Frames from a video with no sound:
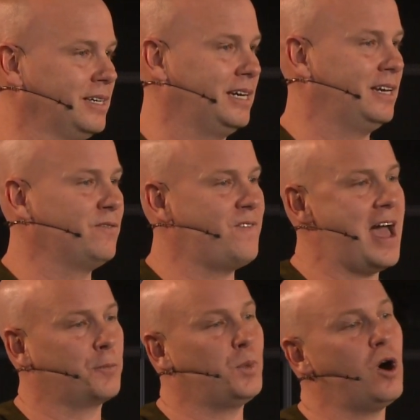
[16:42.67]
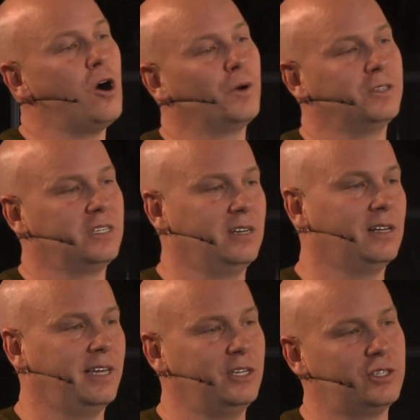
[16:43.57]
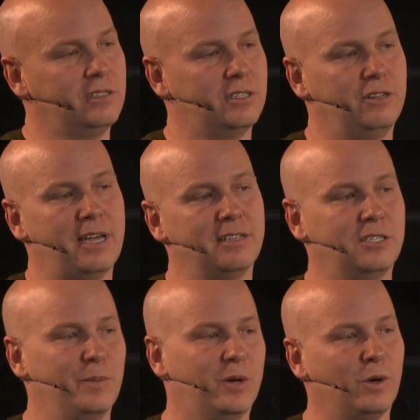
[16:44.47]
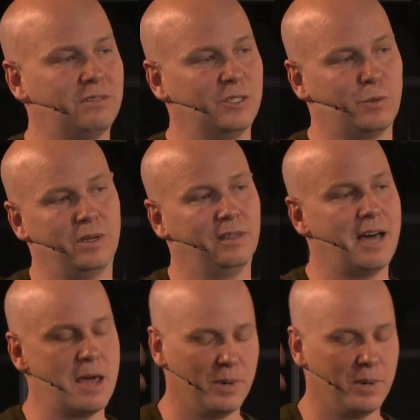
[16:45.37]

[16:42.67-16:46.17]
In fact, Paul wrote to the Galatians, and you guys hear me quote this one a lot,